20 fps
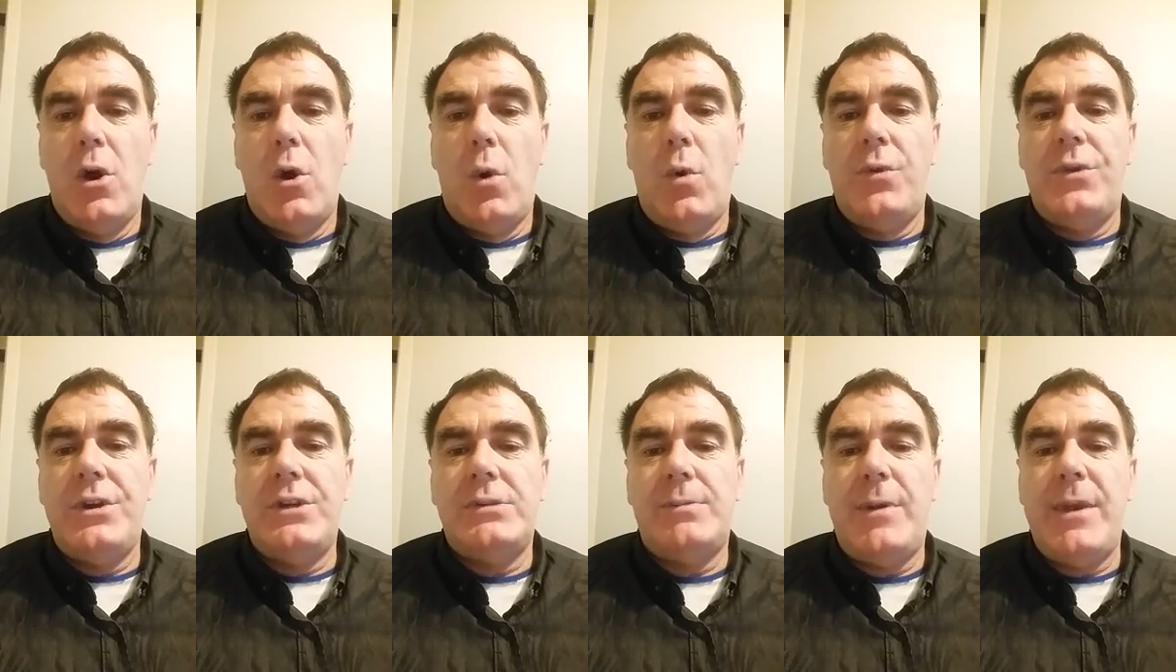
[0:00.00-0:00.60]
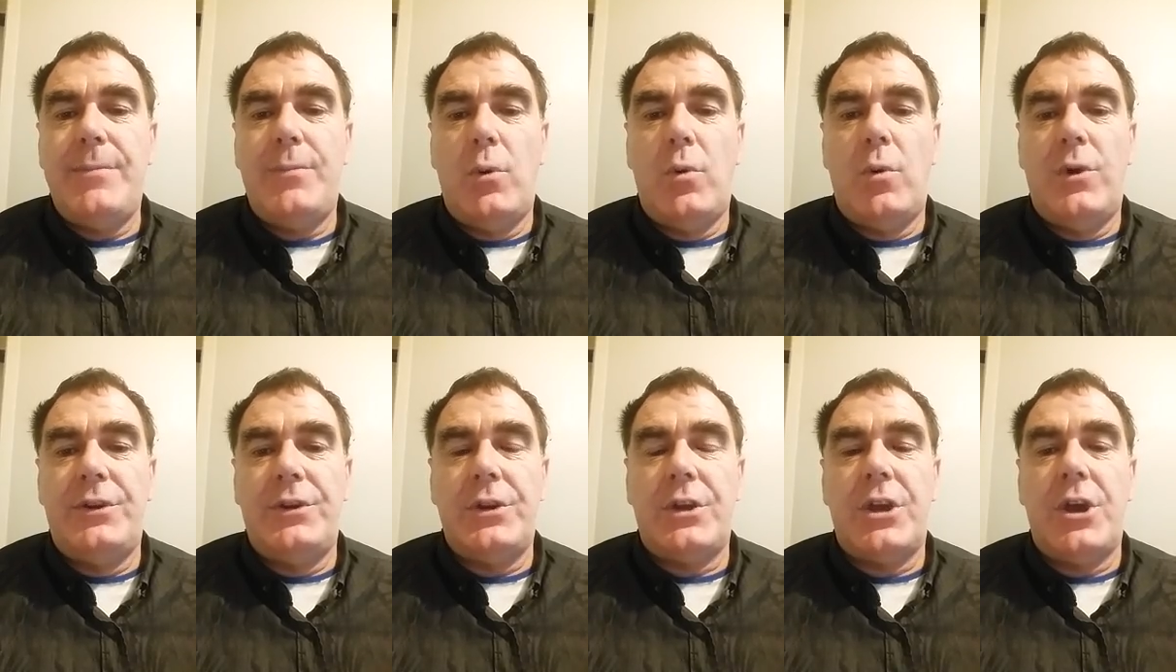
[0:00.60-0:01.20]
All these people
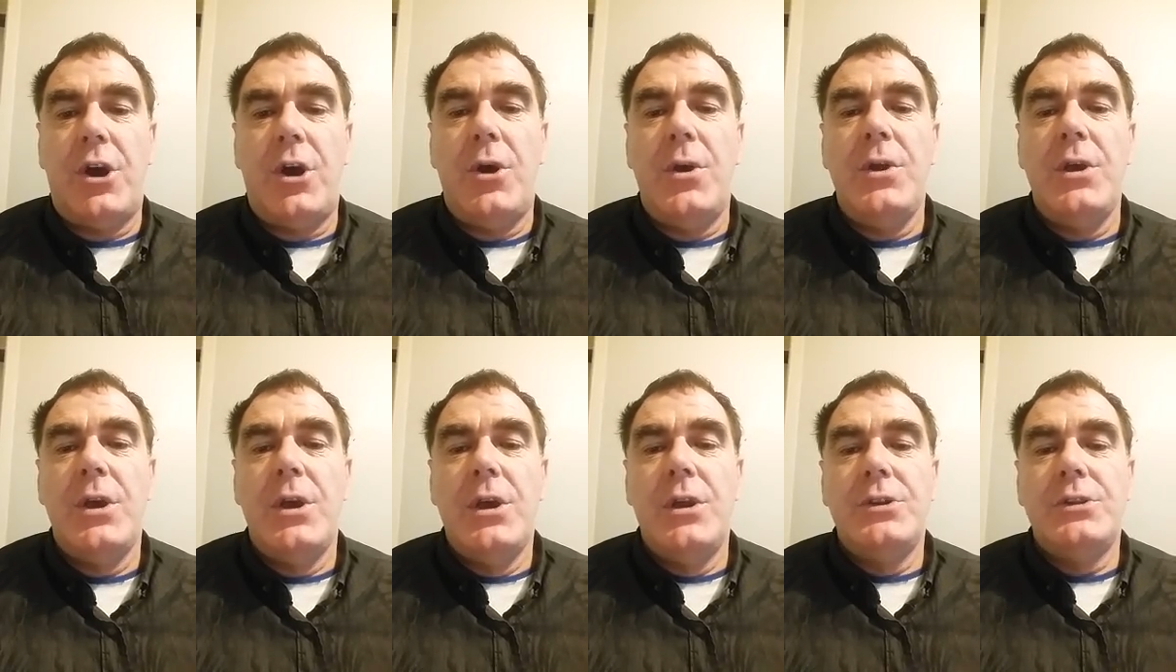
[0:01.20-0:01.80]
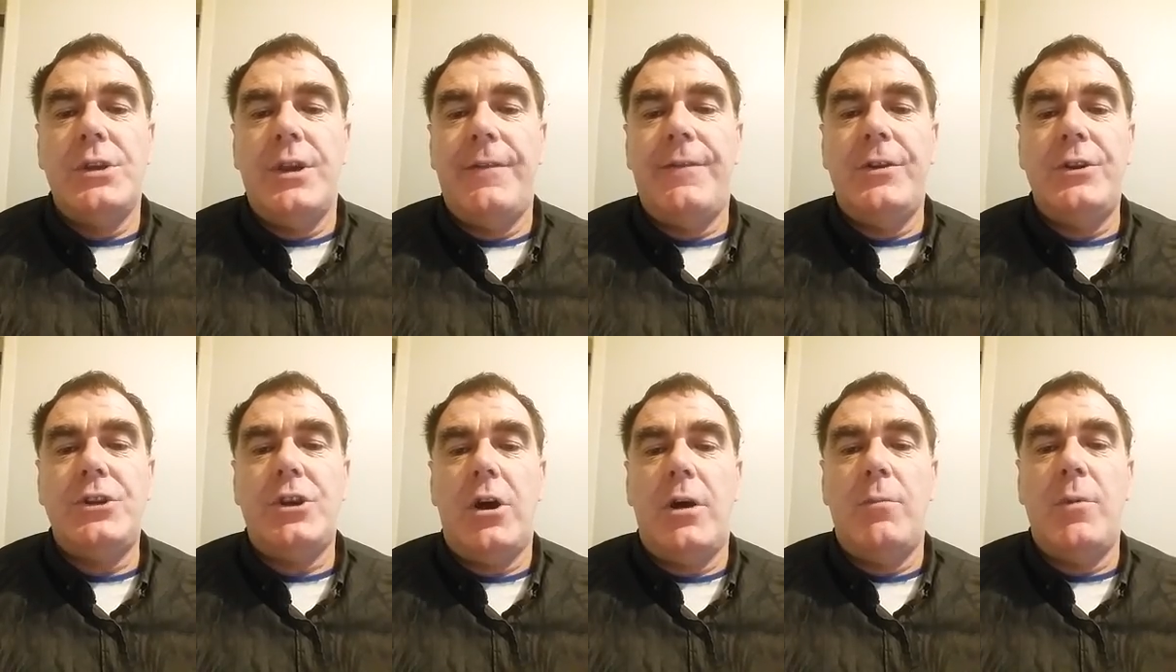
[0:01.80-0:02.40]
want to go. So
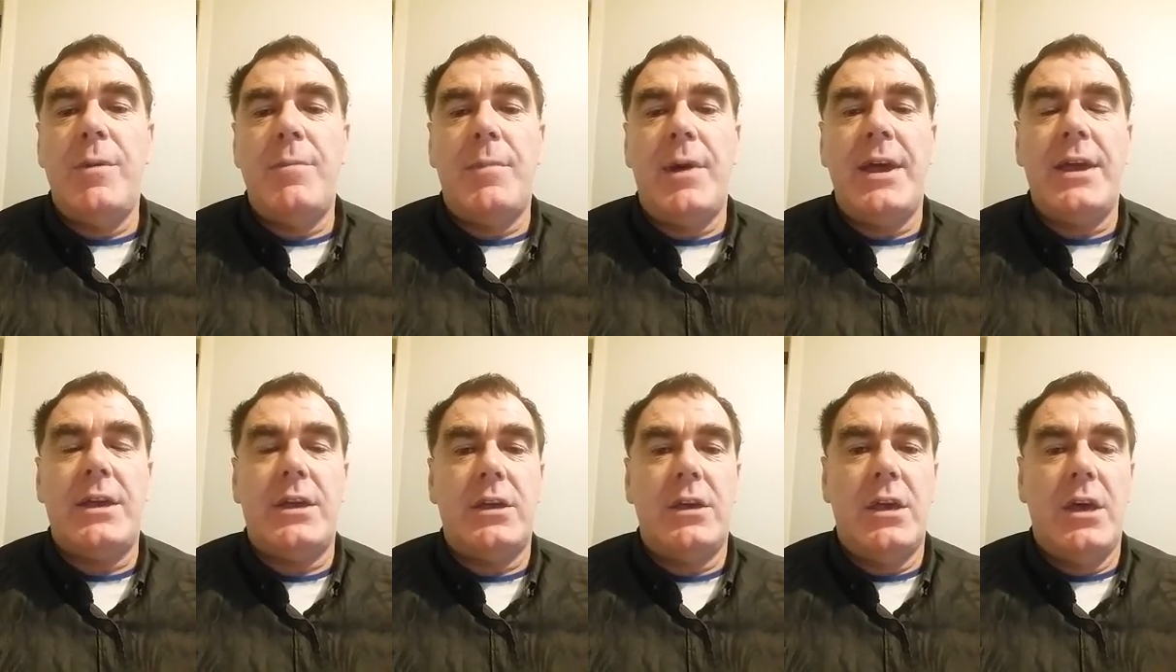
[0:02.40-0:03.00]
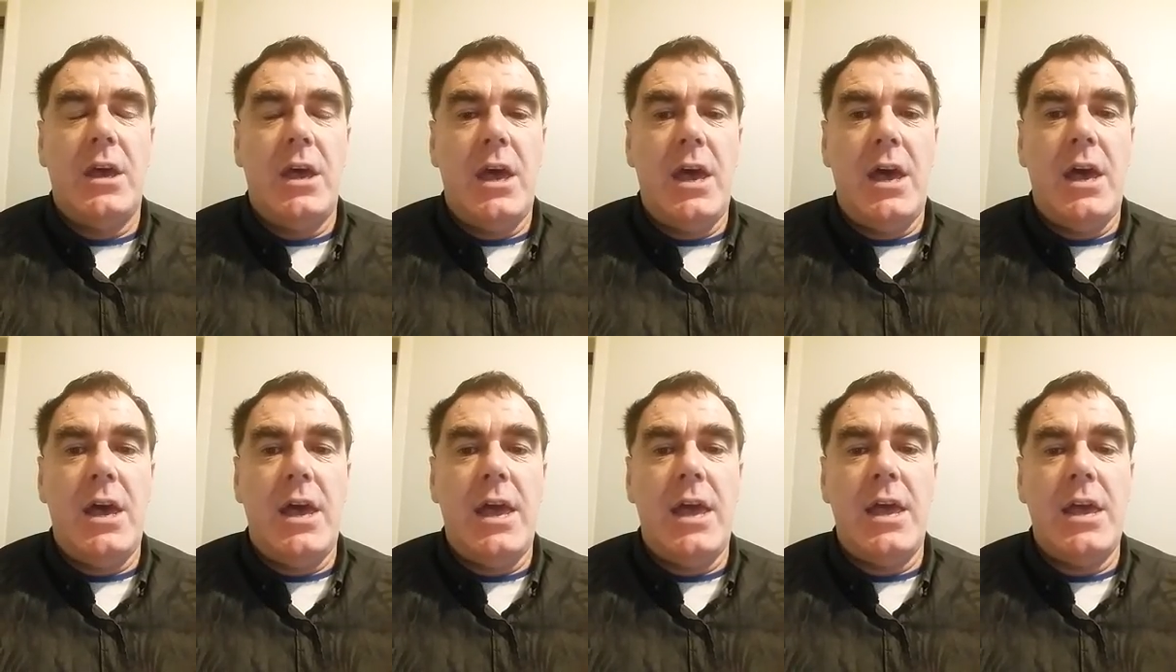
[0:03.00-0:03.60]
every time we make
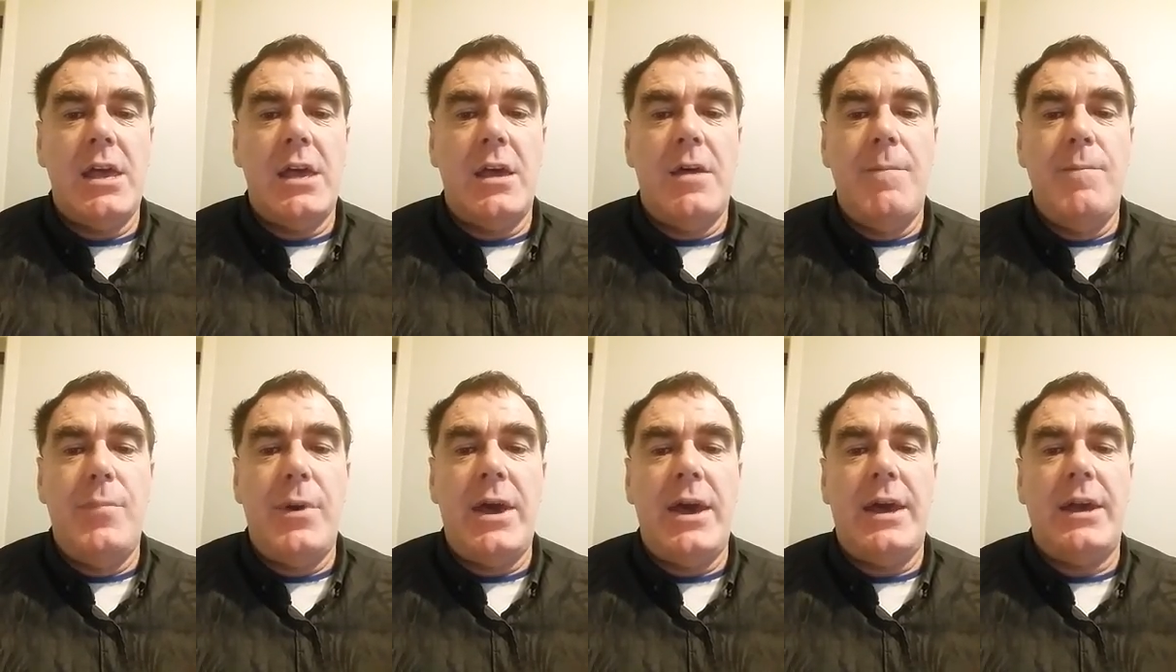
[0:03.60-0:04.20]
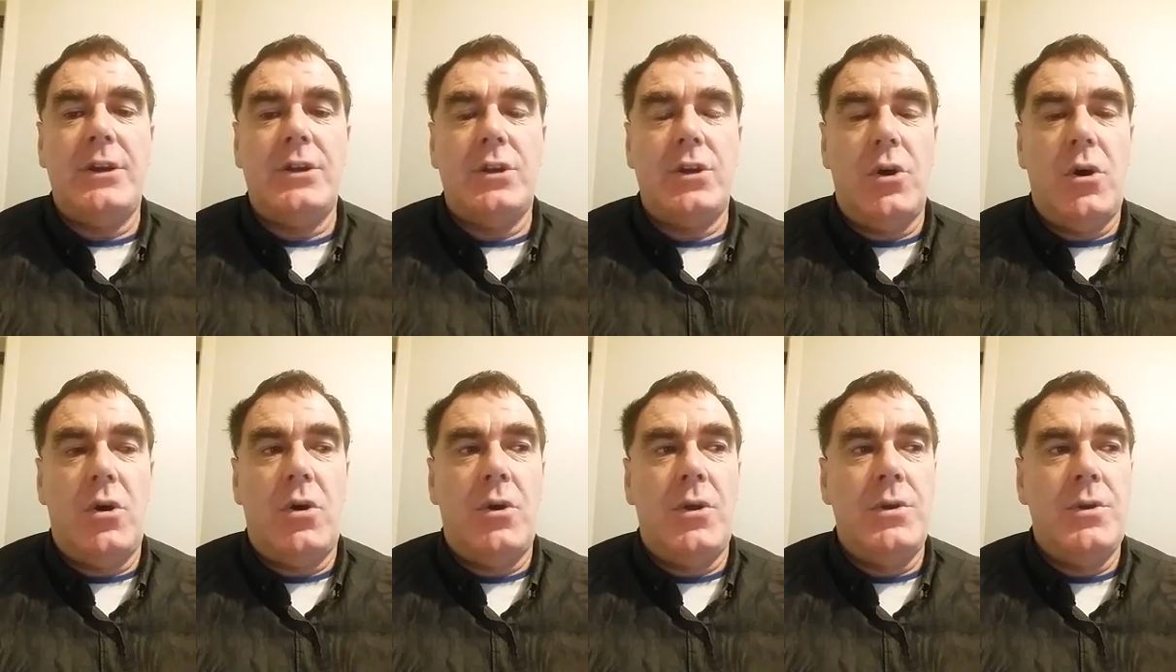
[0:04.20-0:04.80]
a impact
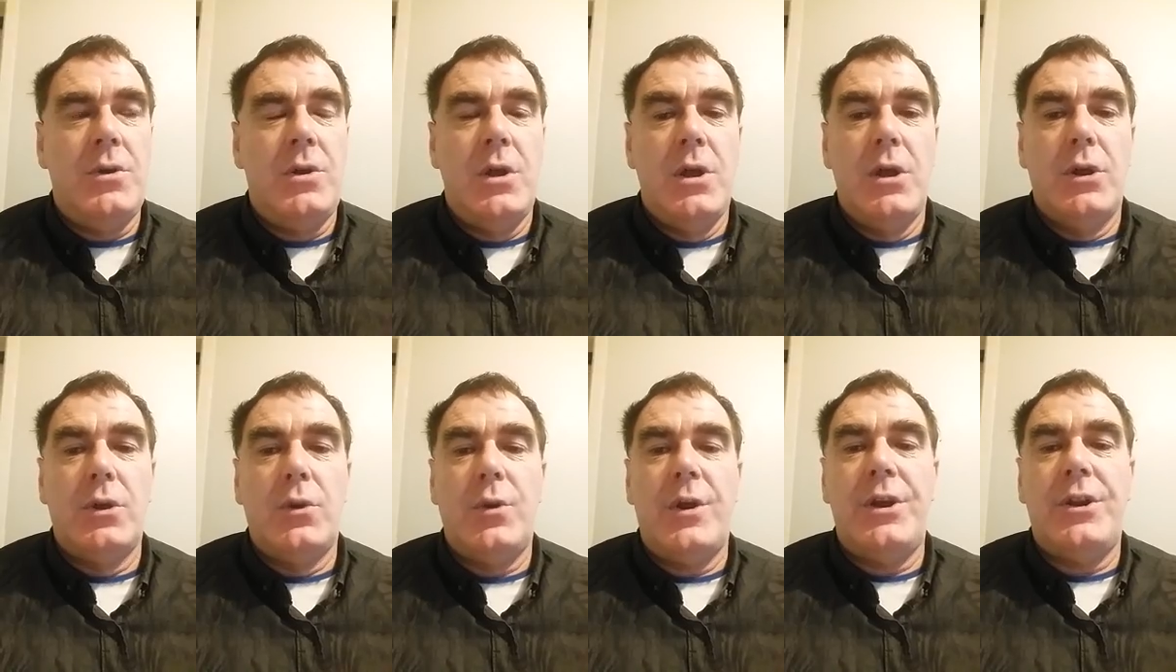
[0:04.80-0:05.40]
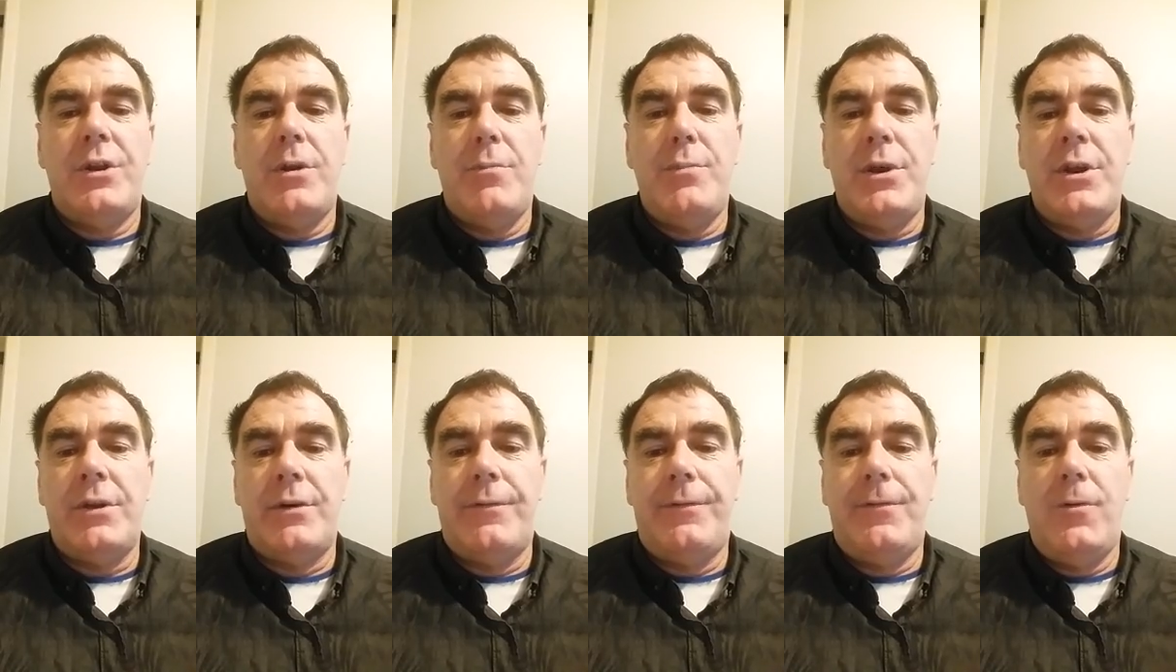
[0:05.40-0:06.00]
on Greta
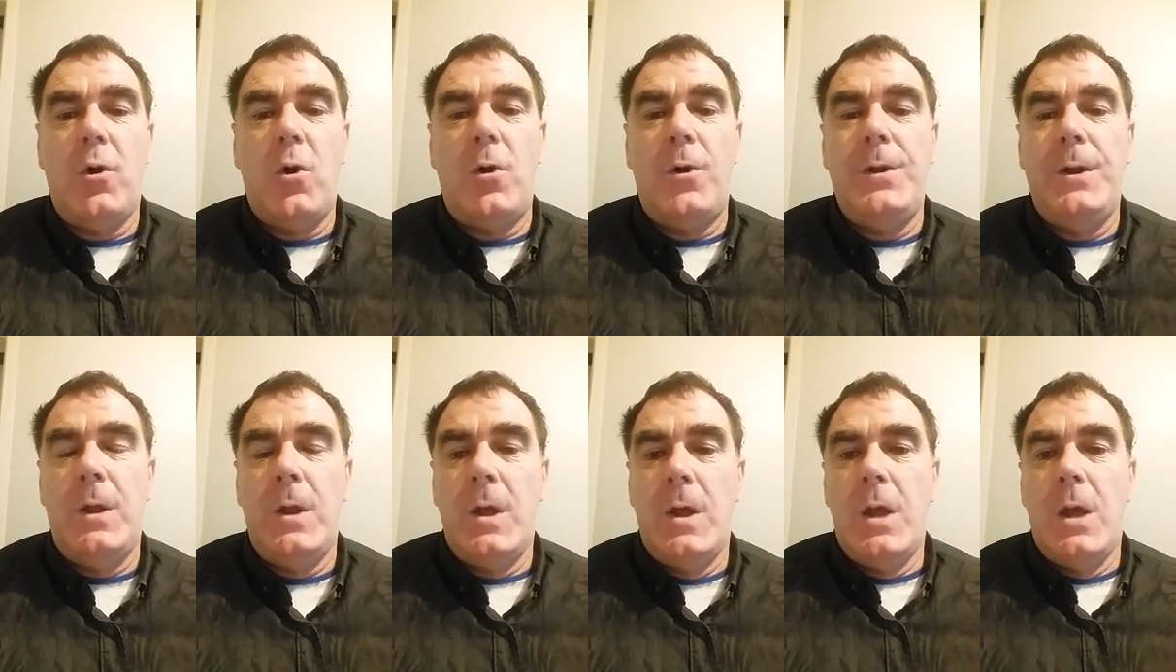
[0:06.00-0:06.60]
being a fraud,